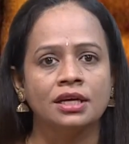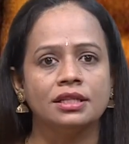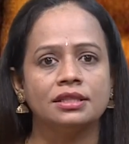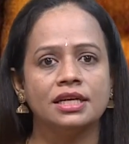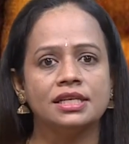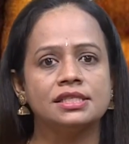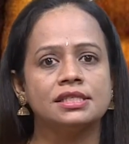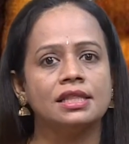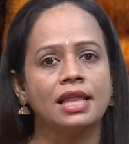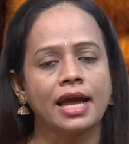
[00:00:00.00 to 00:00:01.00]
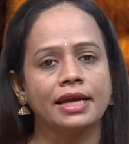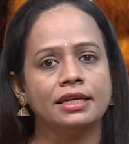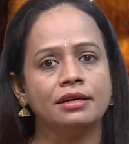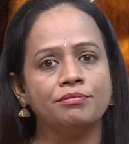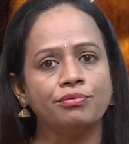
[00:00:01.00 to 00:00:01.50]
This line
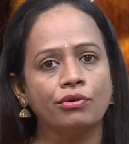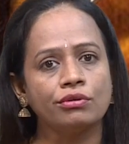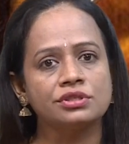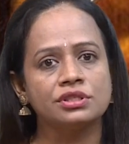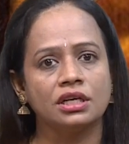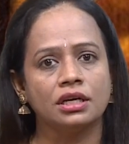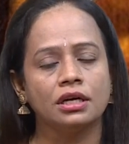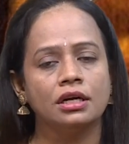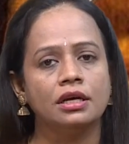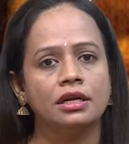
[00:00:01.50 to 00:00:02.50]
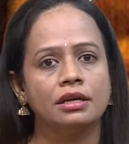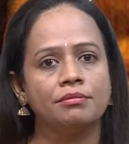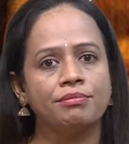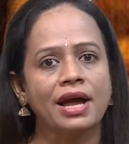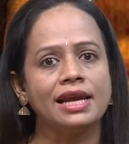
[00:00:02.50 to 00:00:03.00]
imports the
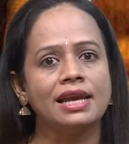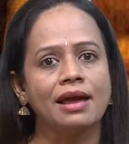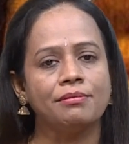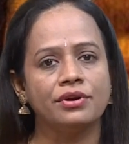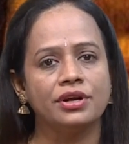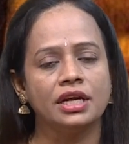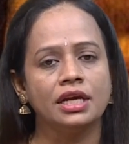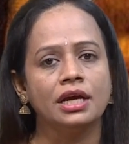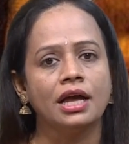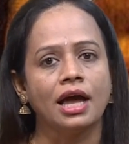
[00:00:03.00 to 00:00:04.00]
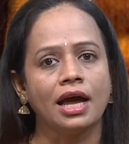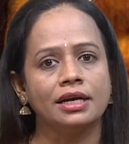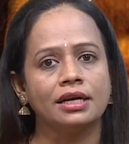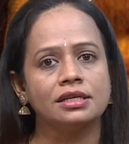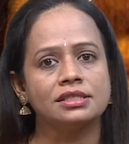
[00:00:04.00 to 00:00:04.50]
NumPy library
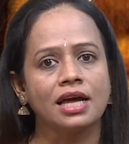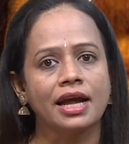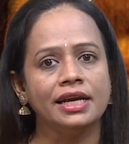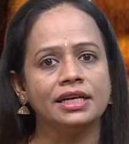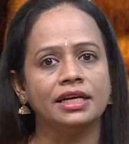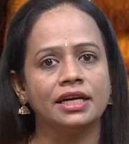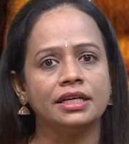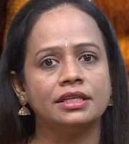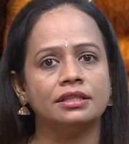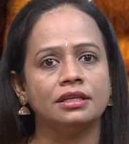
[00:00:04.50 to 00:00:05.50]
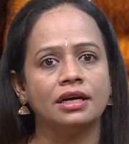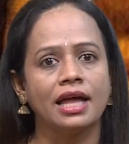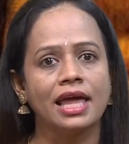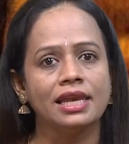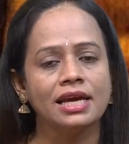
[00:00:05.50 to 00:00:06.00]
and assign it the
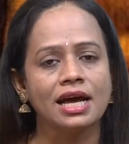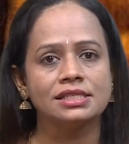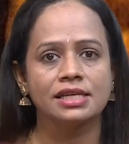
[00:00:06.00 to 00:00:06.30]
alias